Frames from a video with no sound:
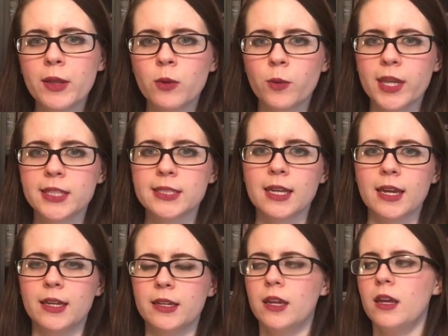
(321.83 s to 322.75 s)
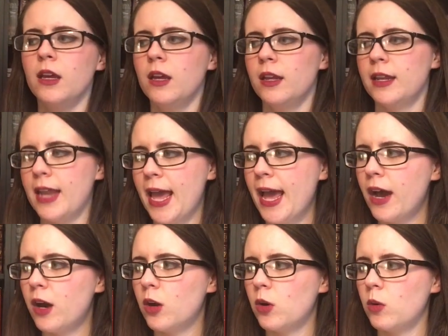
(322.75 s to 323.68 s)
the wayside
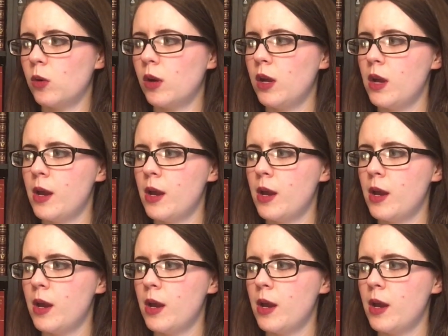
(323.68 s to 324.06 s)
now,